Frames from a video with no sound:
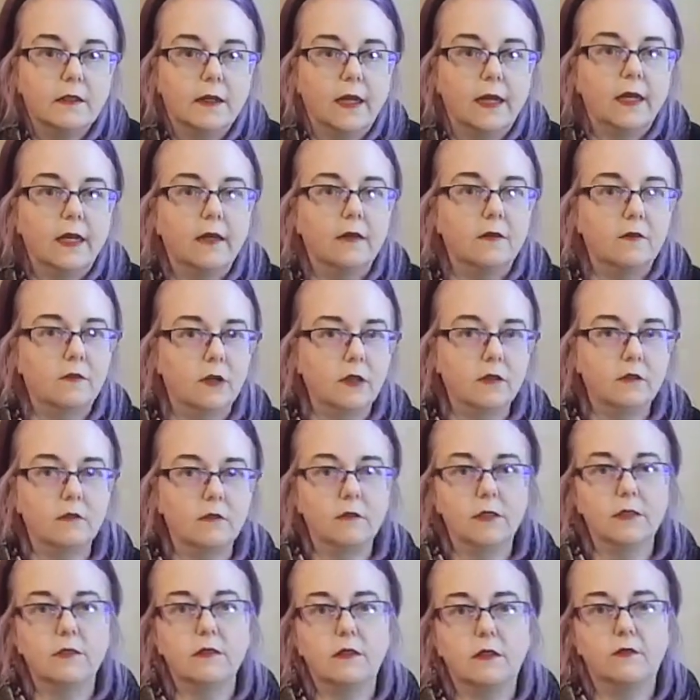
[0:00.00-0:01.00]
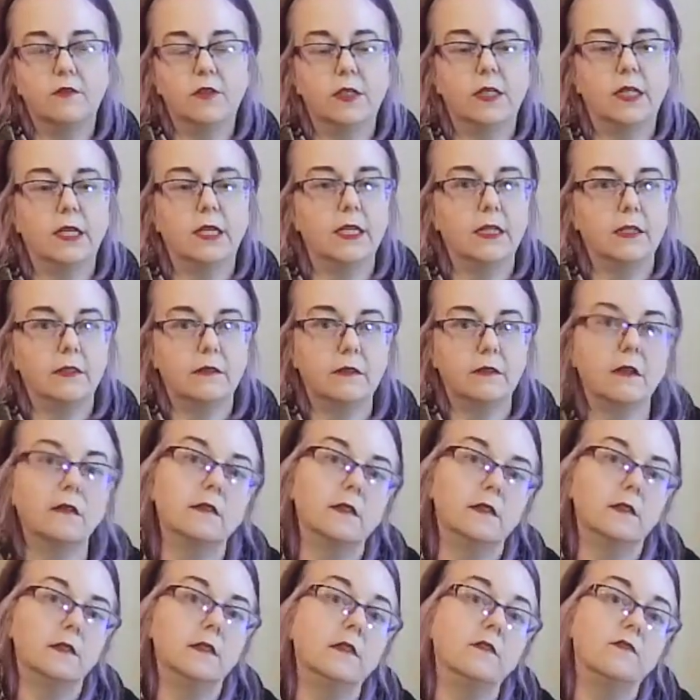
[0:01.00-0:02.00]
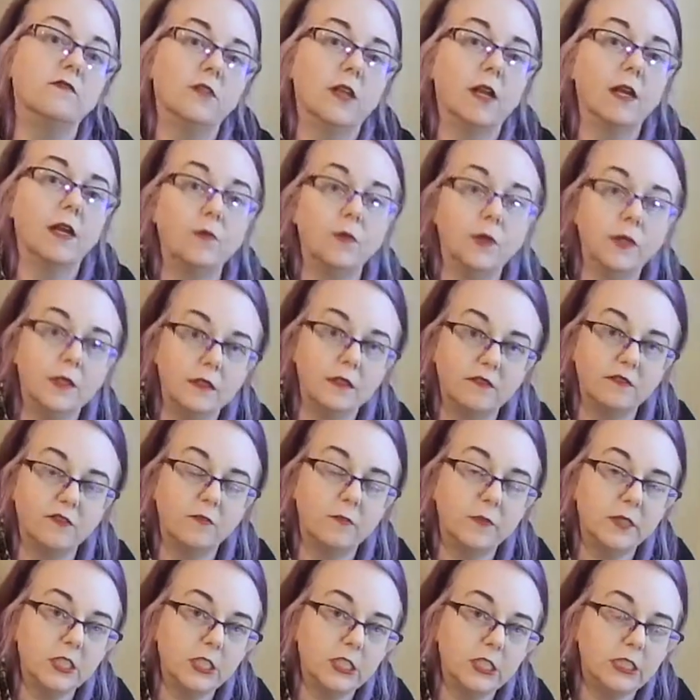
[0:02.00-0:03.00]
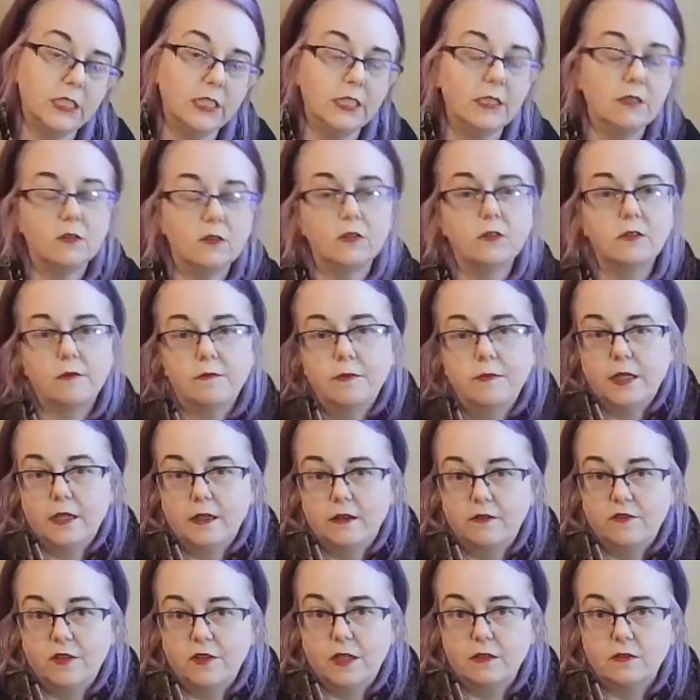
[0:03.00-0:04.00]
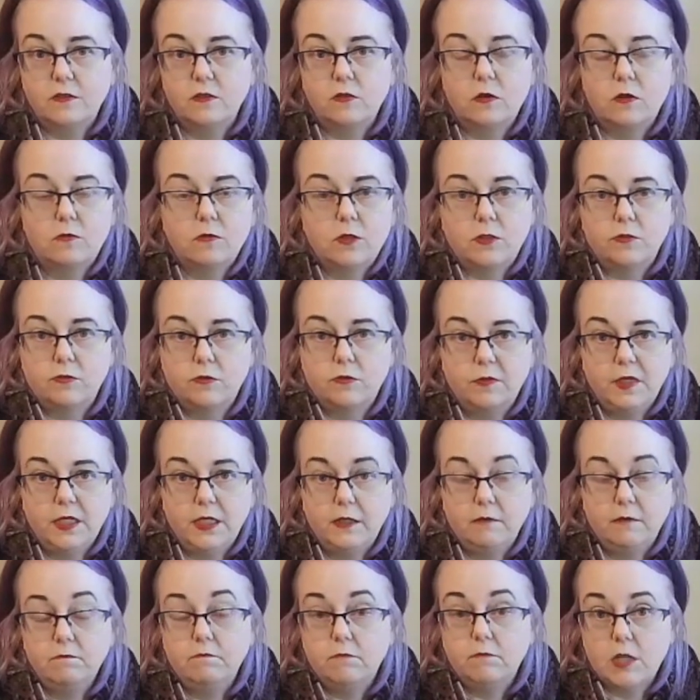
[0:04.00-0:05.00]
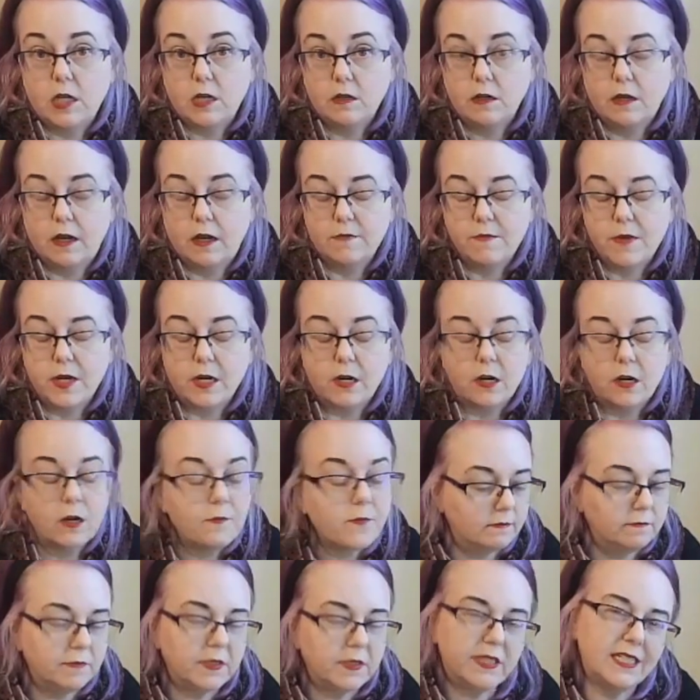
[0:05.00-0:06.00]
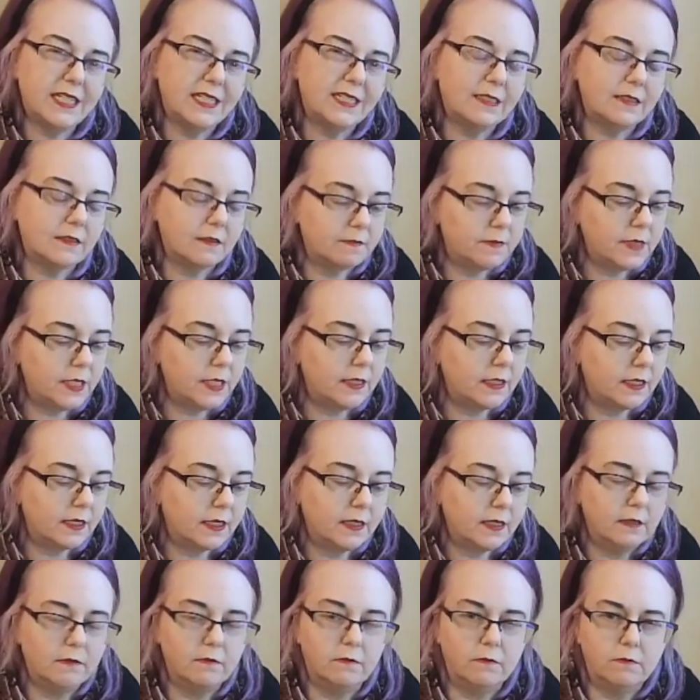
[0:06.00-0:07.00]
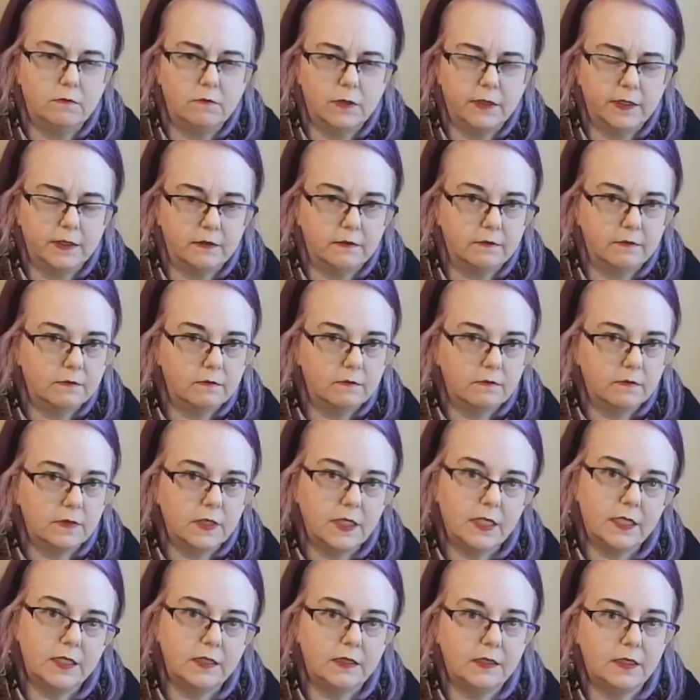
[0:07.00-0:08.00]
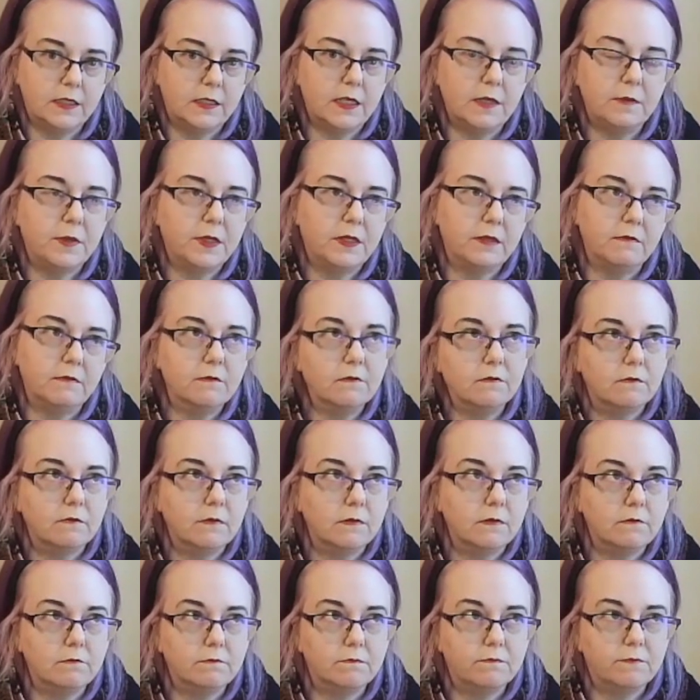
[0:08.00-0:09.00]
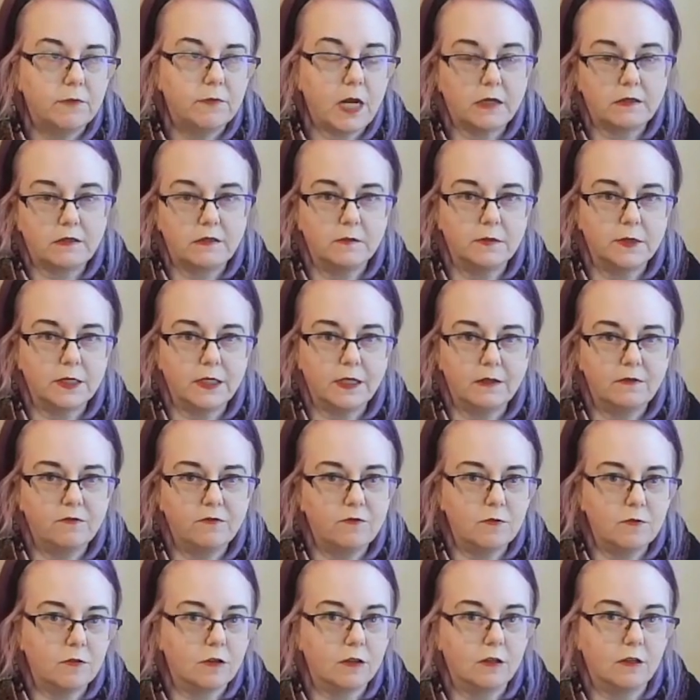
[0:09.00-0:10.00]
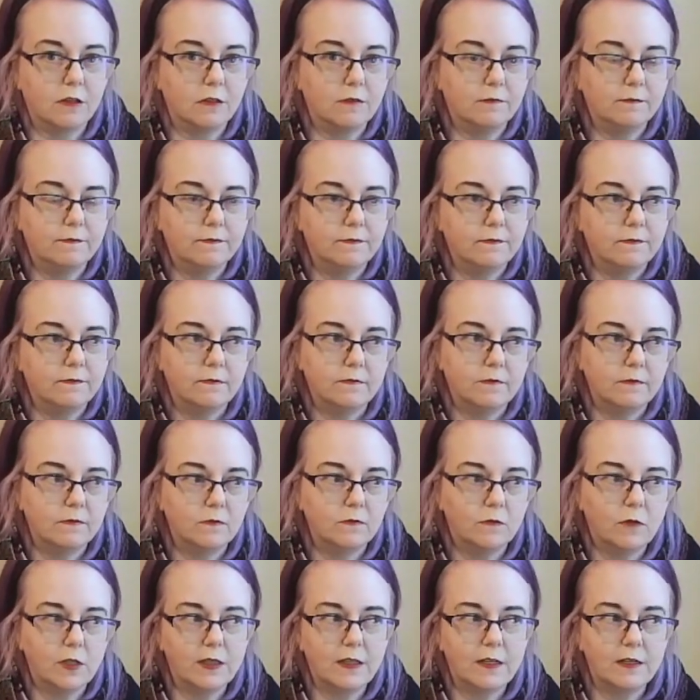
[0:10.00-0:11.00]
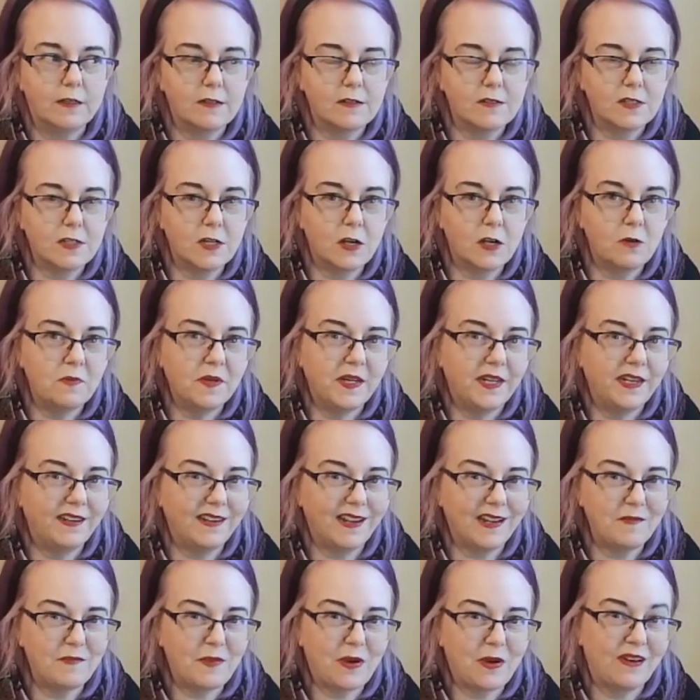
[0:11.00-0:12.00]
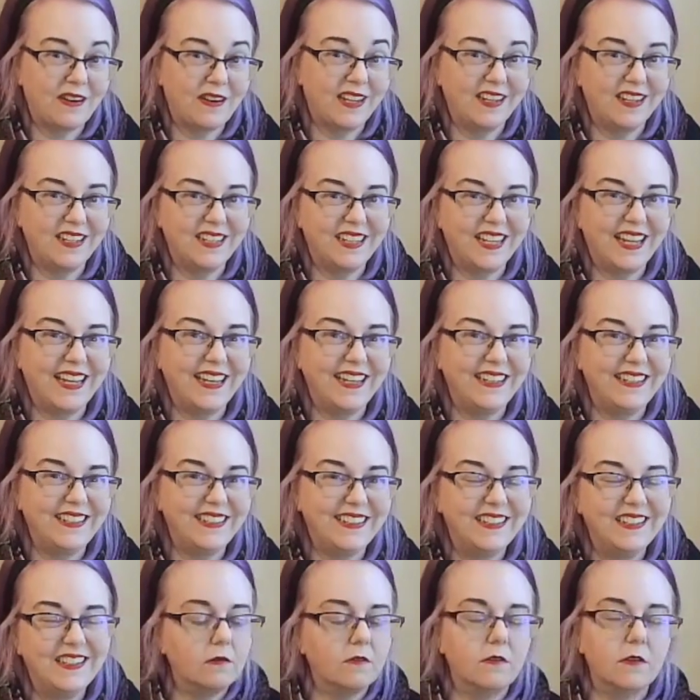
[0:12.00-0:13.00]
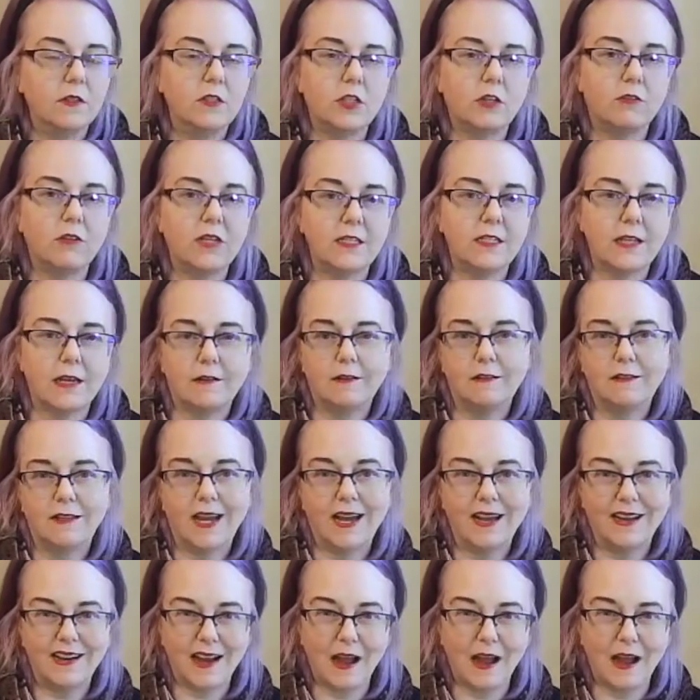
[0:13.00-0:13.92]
I run the risk of it getting sucked into the flywheel of a machine or something of that sort, which would be a nightmare. But that doesn't mean that I wouldn't keep it possibly for when there's an opening night party again. The jury's out on that.